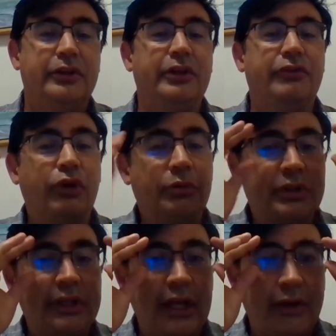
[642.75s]
The
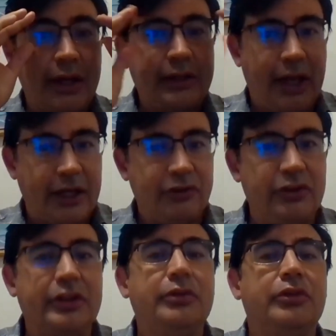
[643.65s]
Affordable Care Act
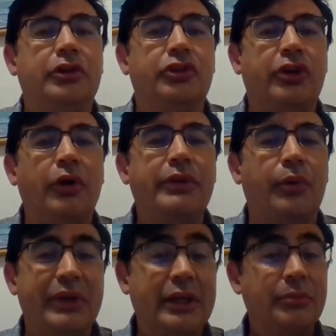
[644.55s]
actually showed
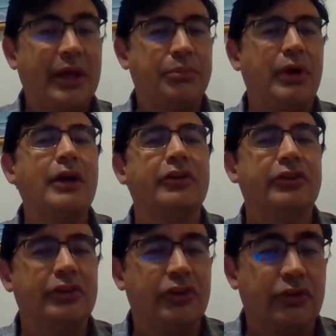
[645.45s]
that we can make
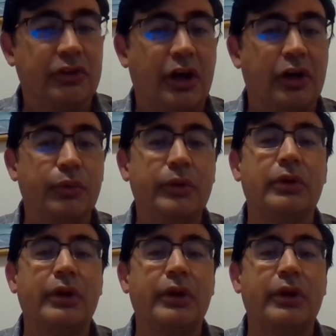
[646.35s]
progress in this regard.